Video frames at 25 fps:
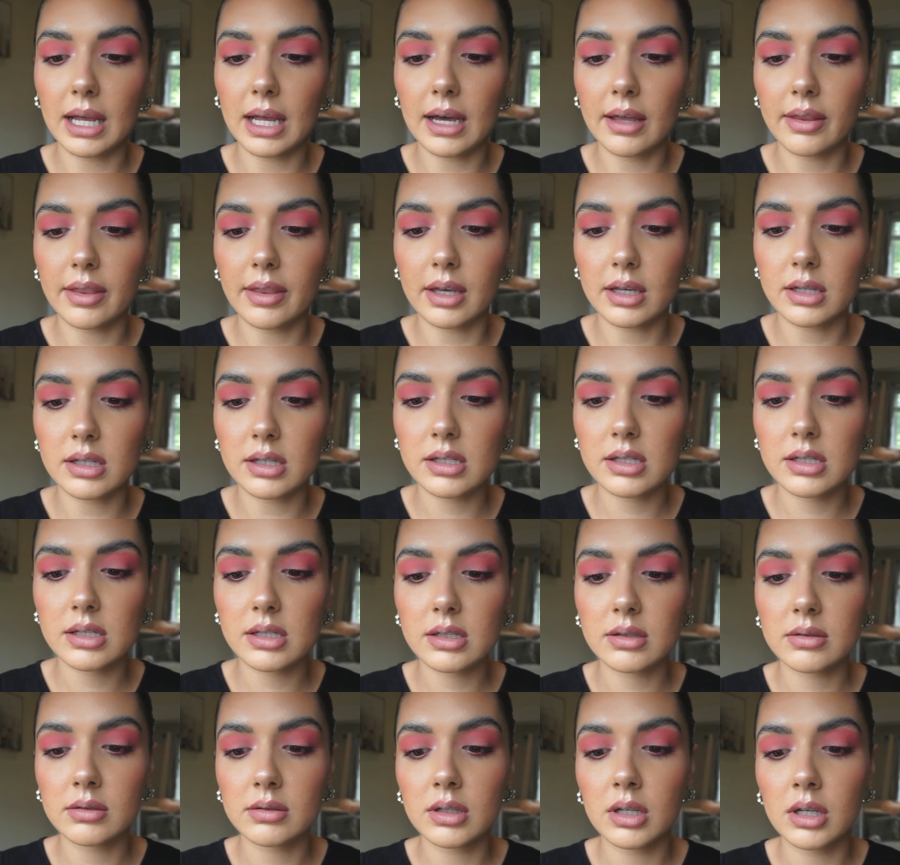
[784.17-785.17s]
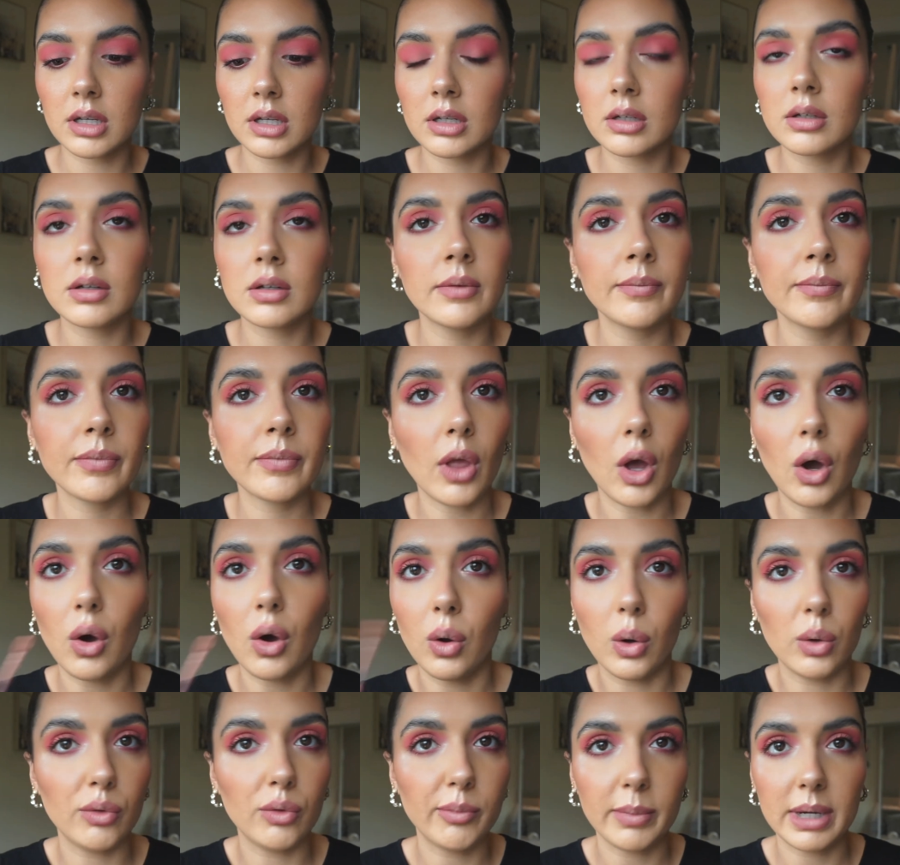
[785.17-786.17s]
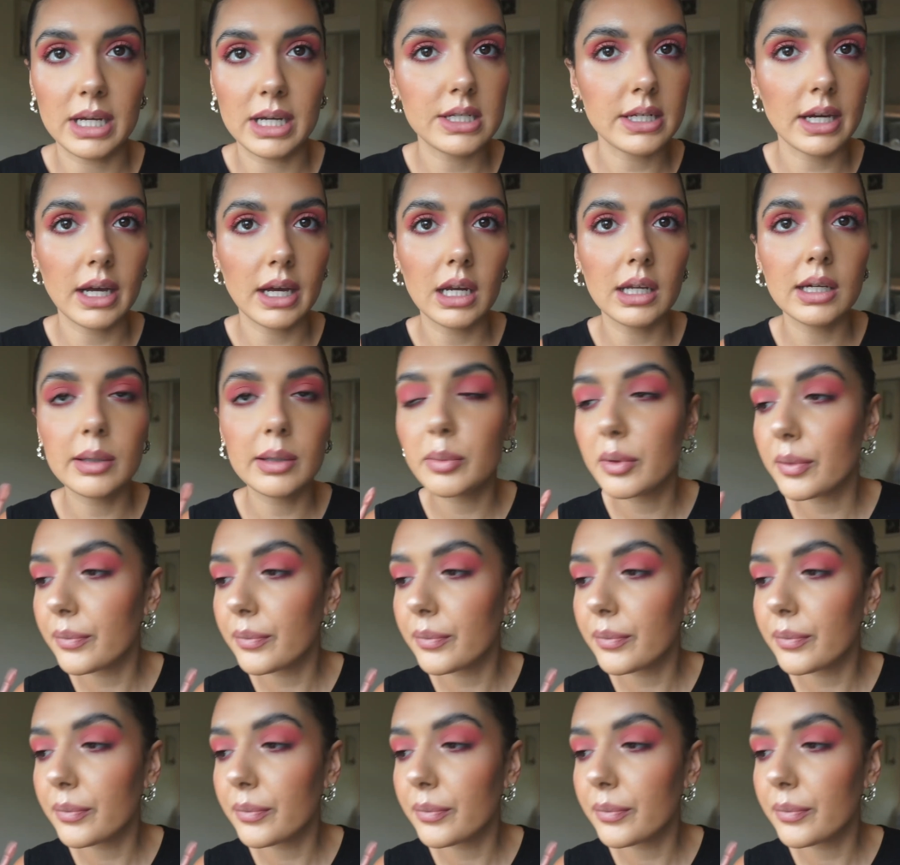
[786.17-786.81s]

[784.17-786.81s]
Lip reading: this all over my entire lip.